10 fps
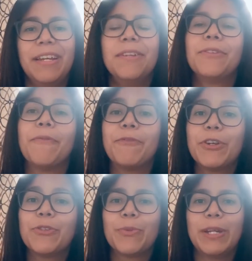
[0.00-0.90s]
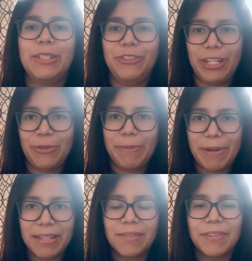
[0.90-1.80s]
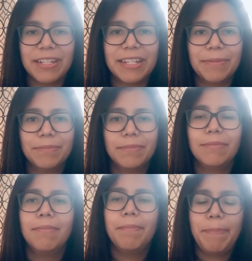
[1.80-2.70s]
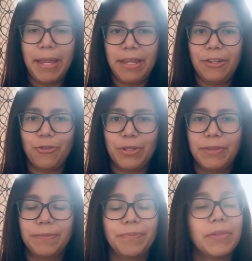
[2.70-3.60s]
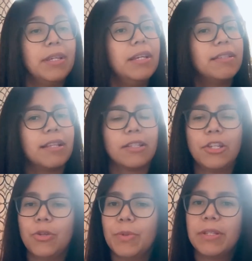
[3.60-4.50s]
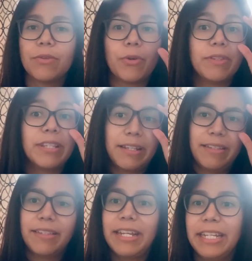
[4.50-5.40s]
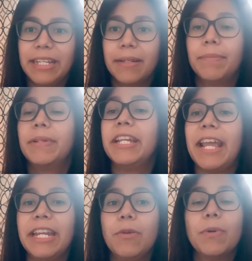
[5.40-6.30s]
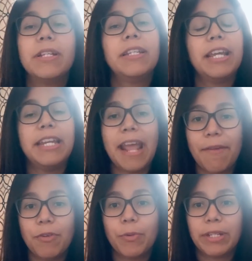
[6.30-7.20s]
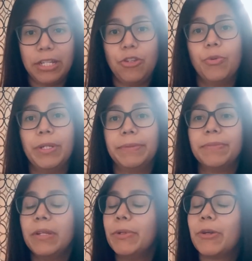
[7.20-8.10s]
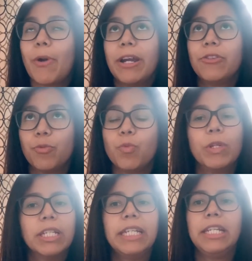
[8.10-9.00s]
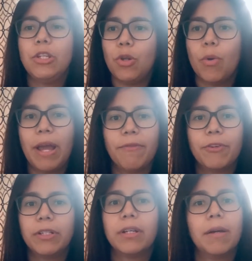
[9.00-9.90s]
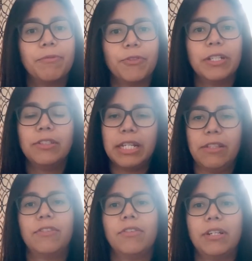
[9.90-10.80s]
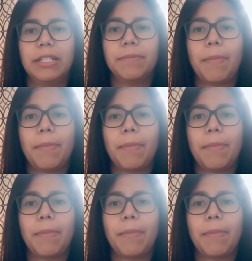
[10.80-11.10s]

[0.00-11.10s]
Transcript: So first way to generate passive income, bank interest. It's not the newest or sexiest idea, but anyone and everyone can do it. It requires really no effort upfront to get started.